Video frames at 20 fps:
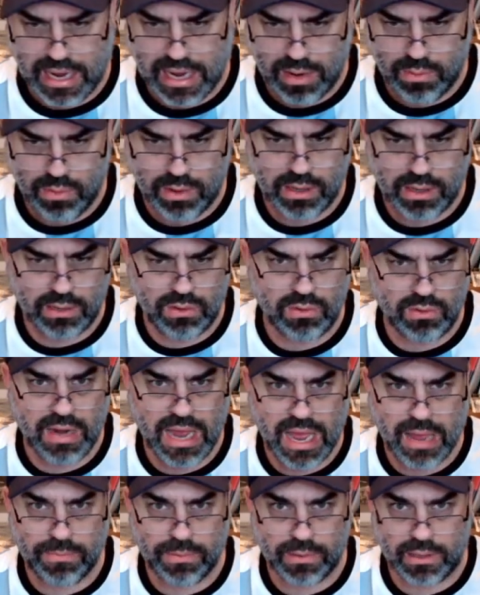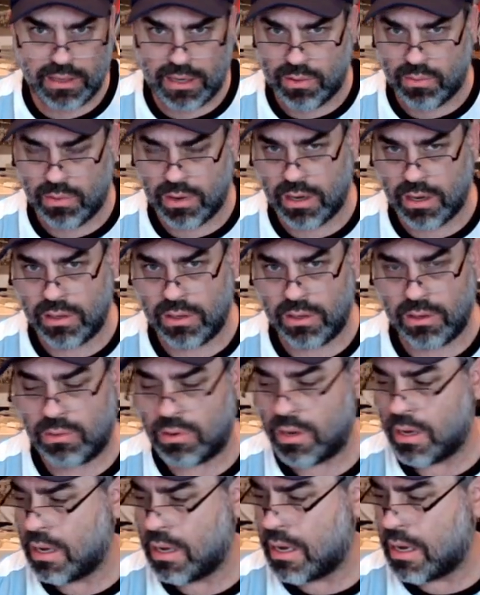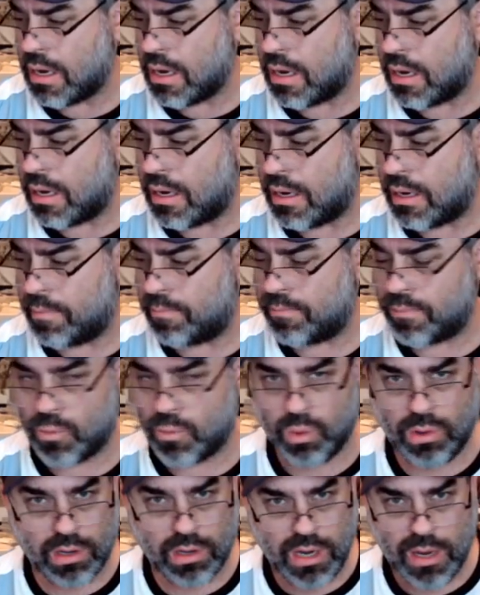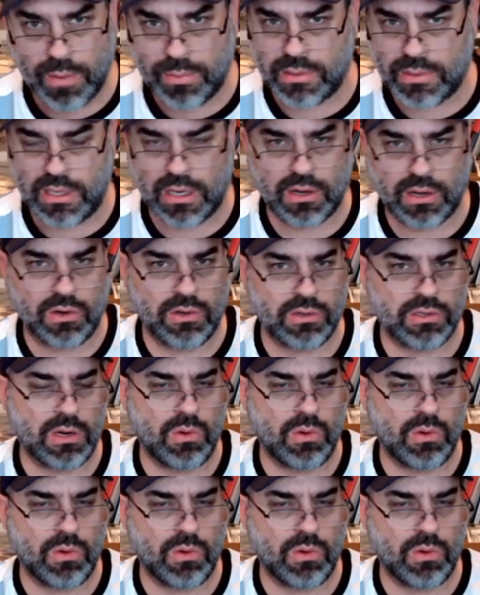I want to do Napoli. I want to do World Cup stickers.